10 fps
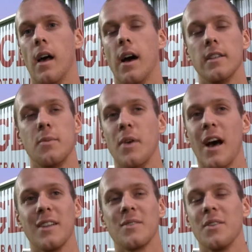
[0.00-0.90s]
To be
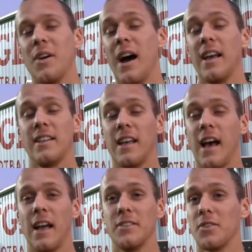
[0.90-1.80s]
honest with you,
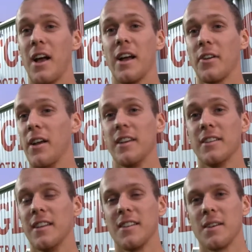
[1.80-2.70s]
I try a great
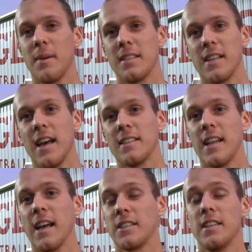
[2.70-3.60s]
deal not to look at my stats.
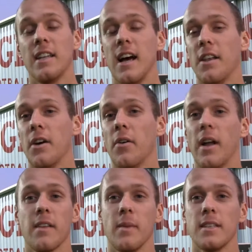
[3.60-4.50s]
And I actually did not know
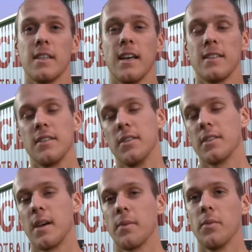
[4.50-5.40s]
any of my stats
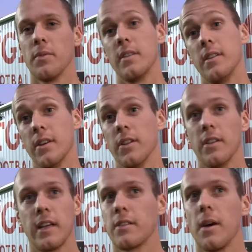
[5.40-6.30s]
until
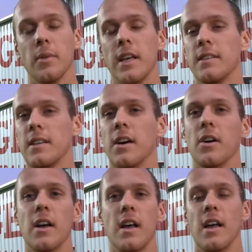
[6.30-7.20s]
like a couple of days
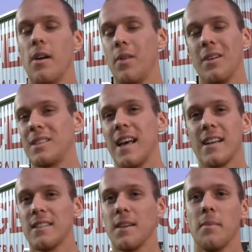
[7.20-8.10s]
ago when I was
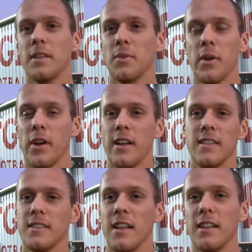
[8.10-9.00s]
tagged in something on Twitter. I
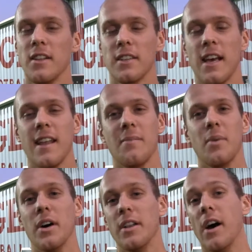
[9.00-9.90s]
incidentally looked at it.
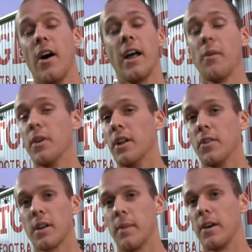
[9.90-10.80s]
But no, I really
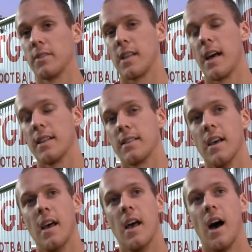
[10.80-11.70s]
don't look at my own stats.
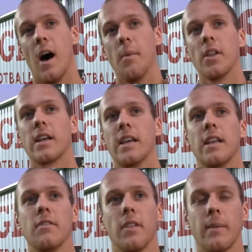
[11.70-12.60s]
I look
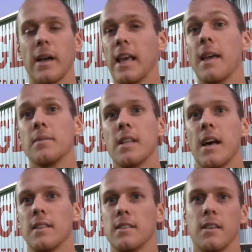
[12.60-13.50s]
at like my game
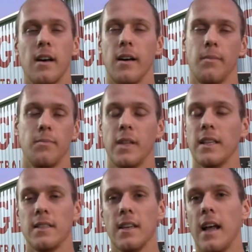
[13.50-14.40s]
stats.
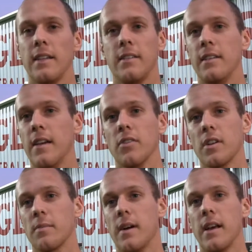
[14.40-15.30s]
That's it. I never
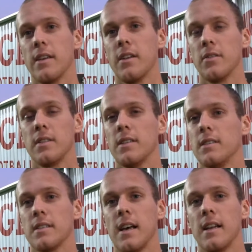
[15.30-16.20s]
look at my, you know,
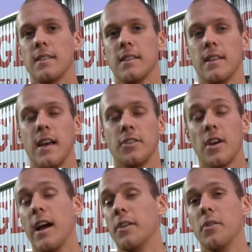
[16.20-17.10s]
season stats. And I
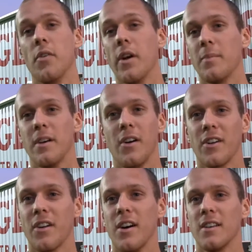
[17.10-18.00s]
try to avoid them at
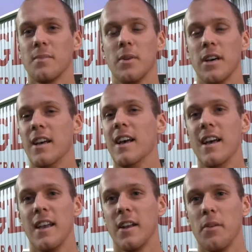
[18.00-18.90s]
all costs. But,
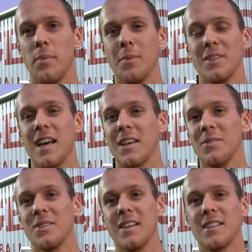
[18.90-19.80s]
you know, when people tag
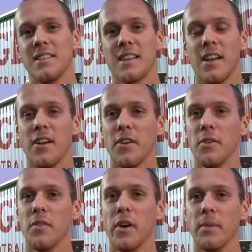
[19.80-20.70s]
you in things, it's kind of hard
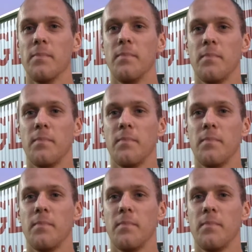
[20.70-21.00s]
to avoid them.